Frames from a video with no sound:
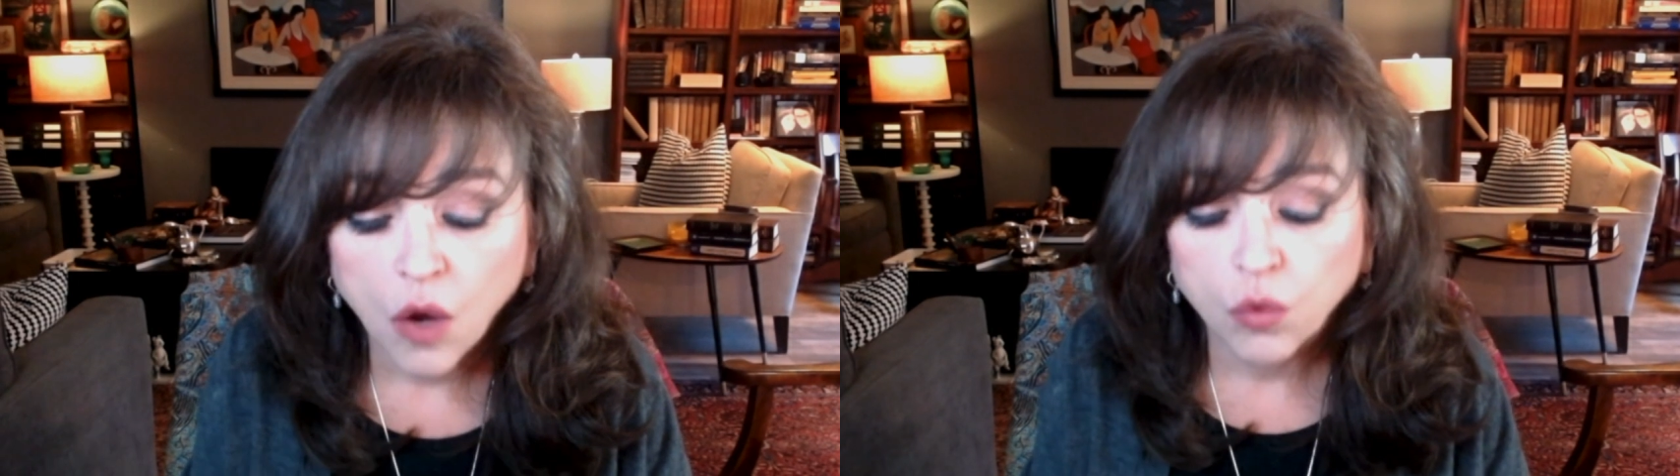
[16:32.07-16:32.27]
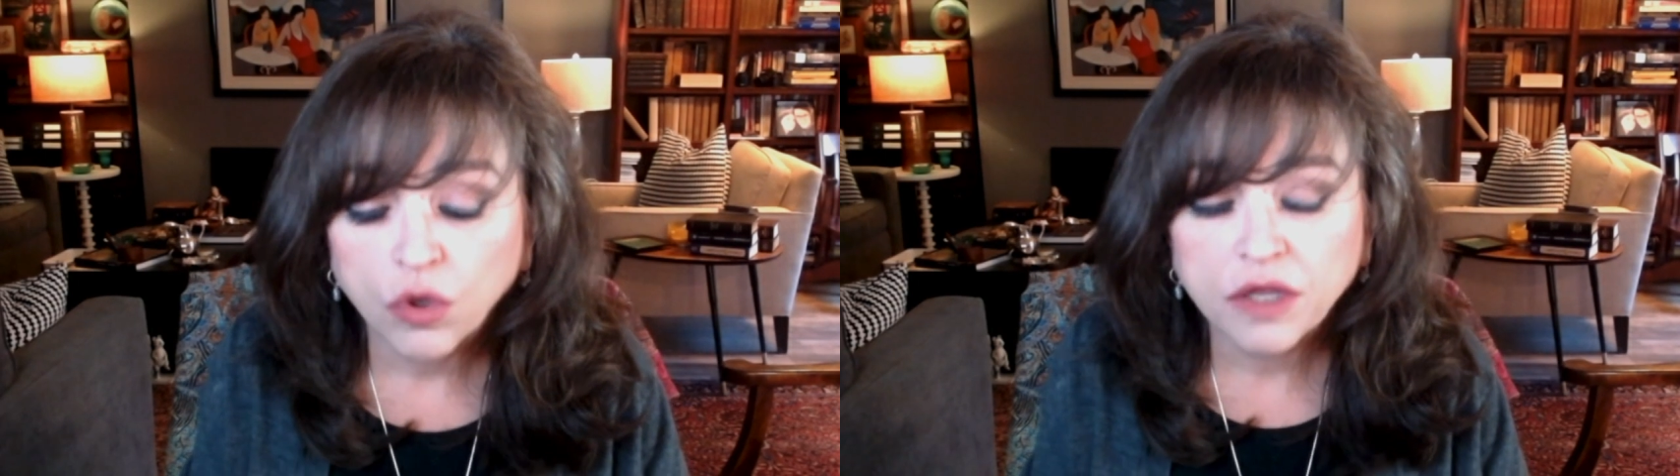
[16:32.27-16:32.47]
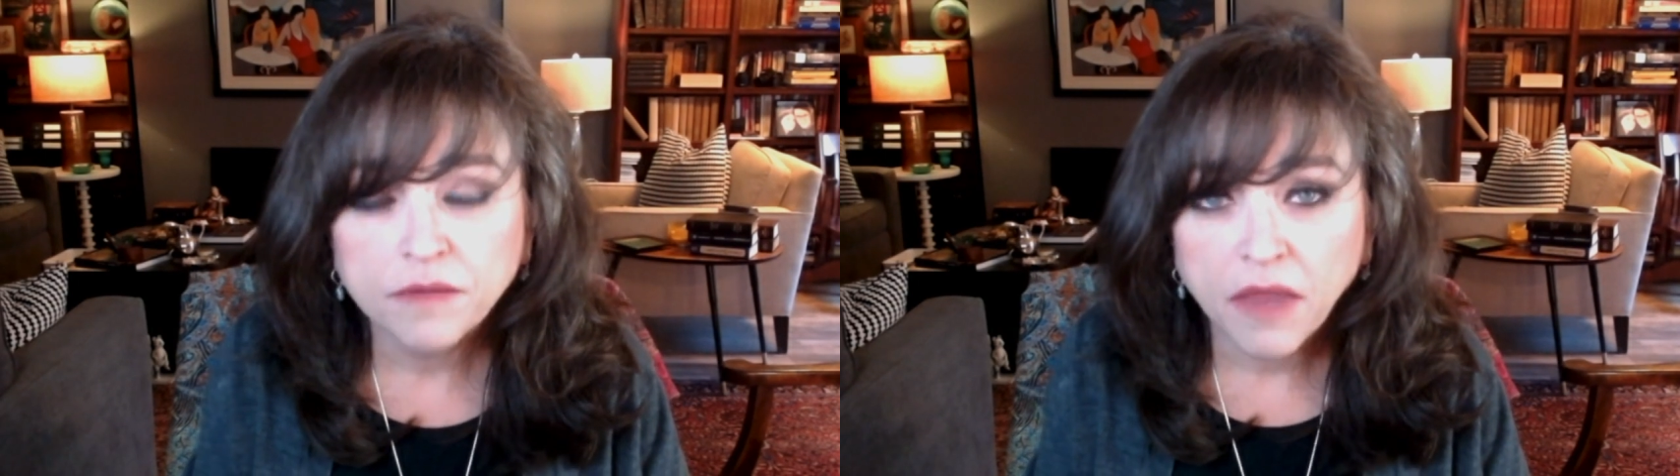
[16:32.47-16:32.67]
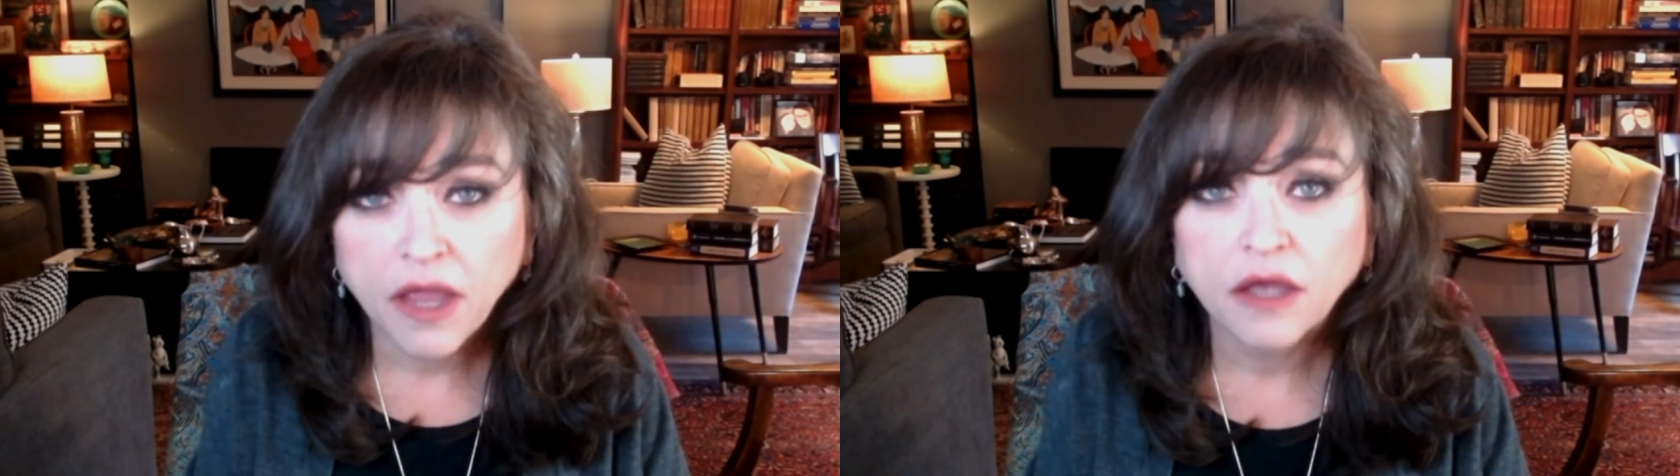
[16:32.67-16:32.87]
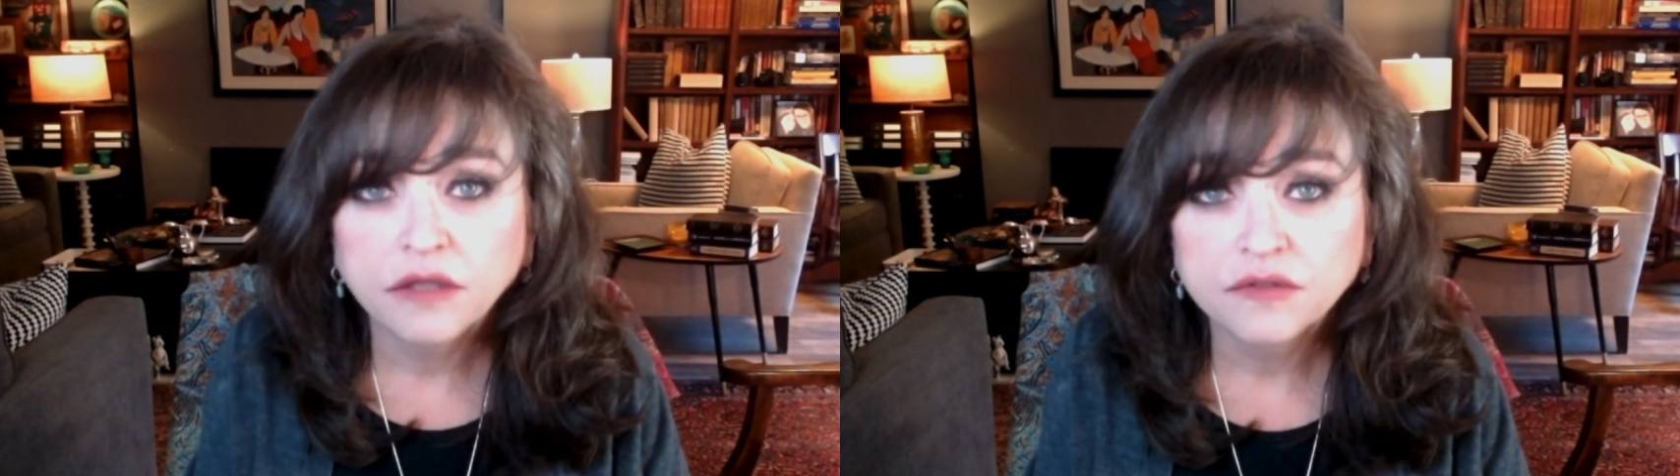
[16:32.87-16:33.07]
were
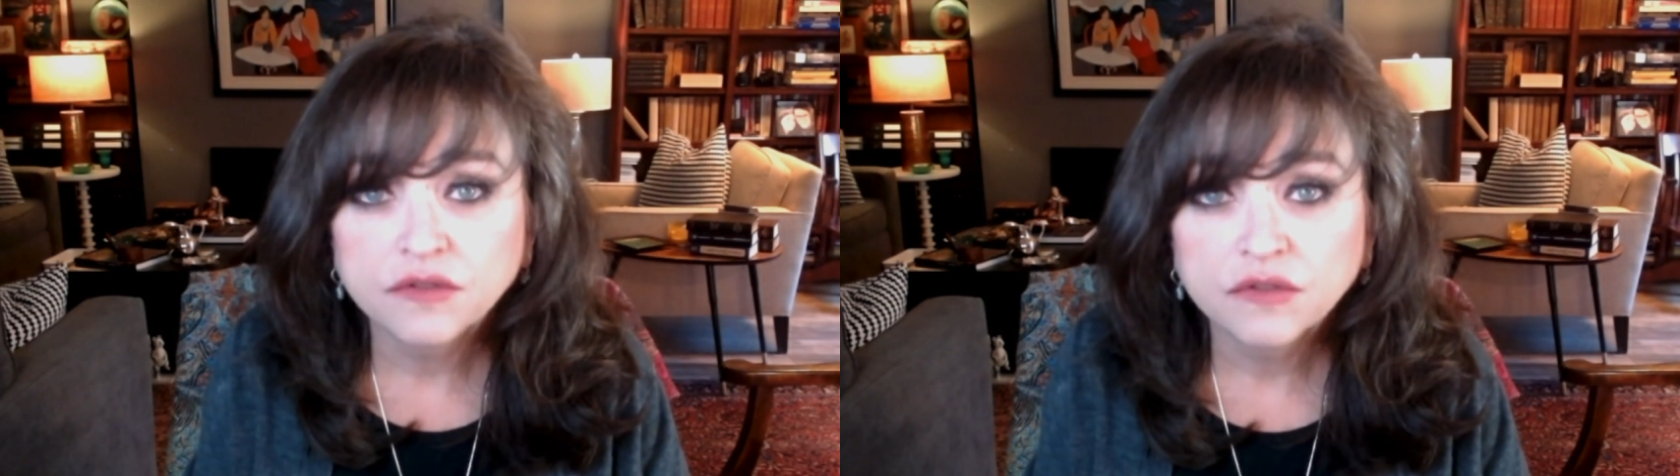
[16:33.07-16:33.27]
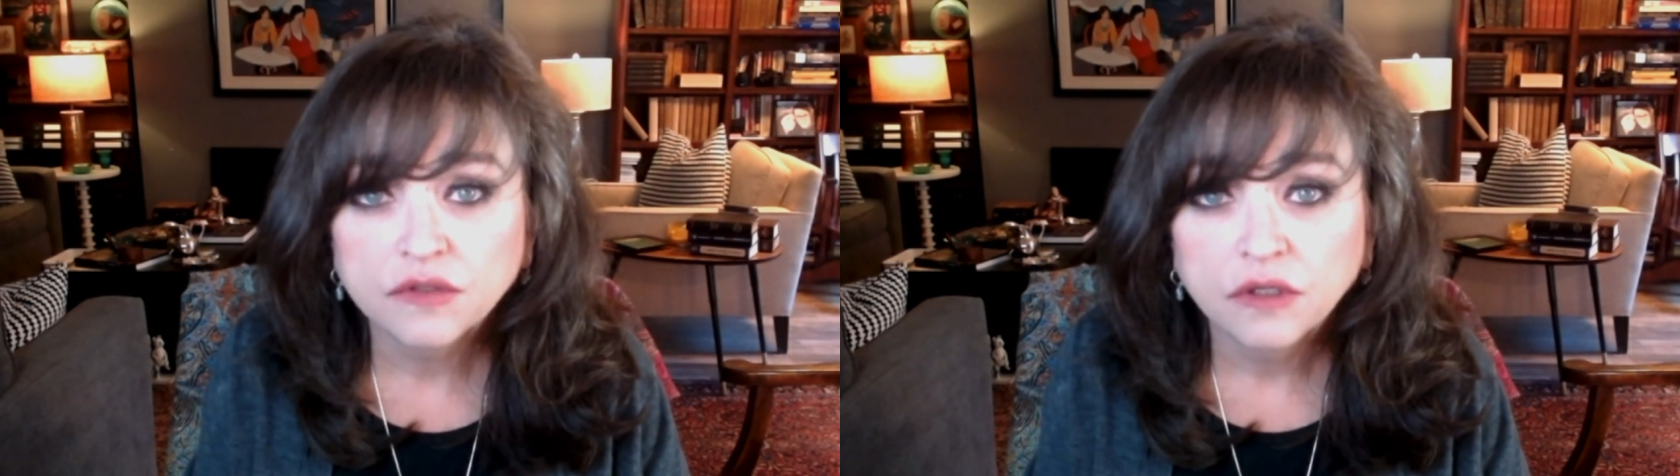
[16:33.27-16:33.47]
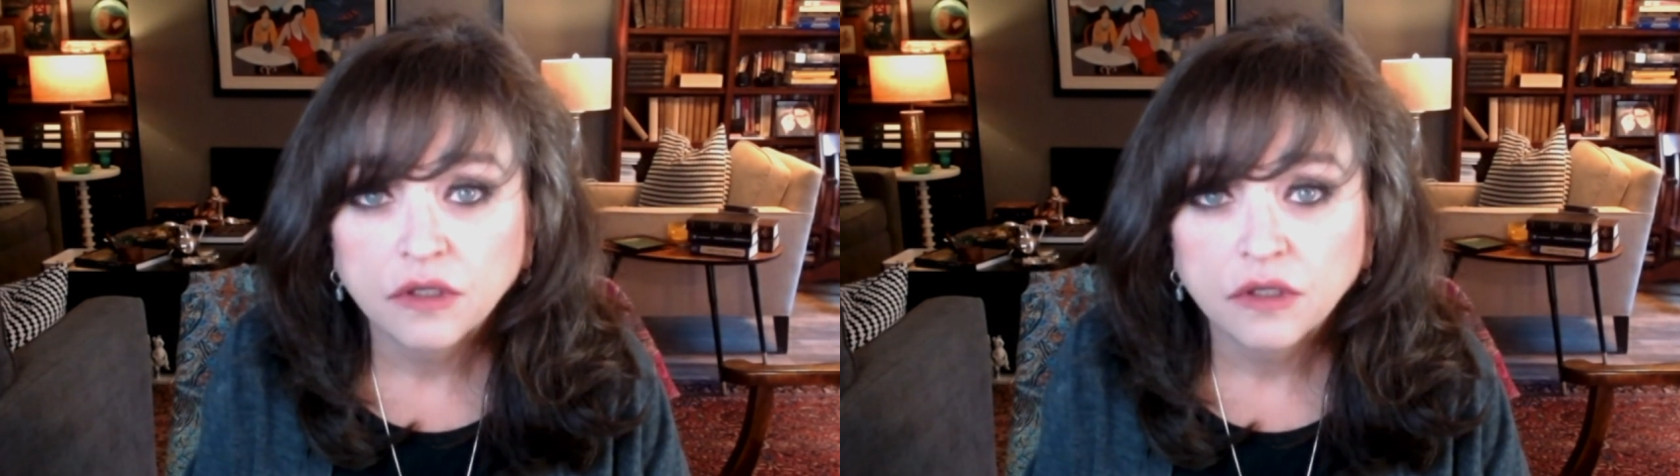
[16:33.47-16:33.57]
commands